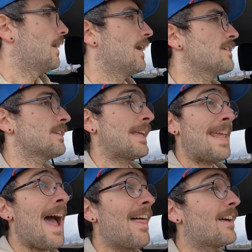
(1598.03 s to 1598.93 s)
And it's like,
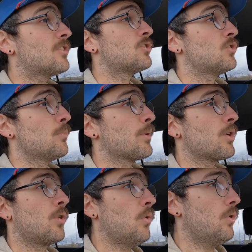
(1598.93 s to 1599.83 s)
yeah, that's super
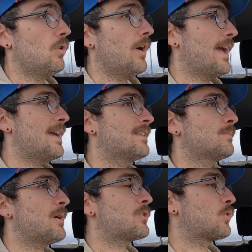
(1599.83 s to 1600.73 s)
cool and
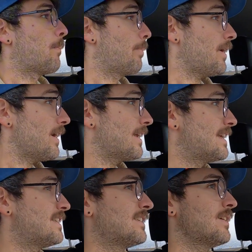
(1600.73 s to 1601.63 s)
special, but
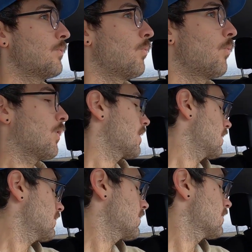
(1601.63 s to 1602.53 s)
is it
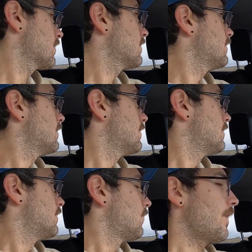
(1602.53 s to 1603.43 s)
worth
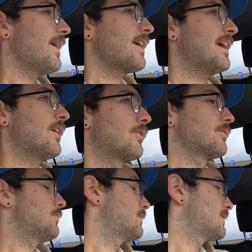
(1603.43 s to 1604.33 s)
like a
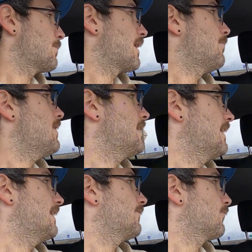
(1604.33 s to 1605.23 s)
gratuitous amount of
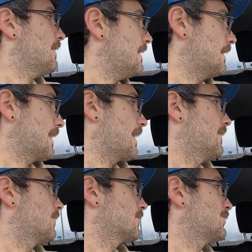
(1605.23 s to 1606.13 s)
money for eating that
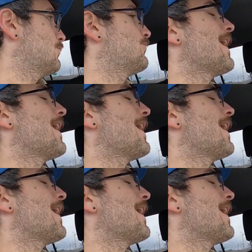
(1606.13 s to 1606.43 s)
elk? Do you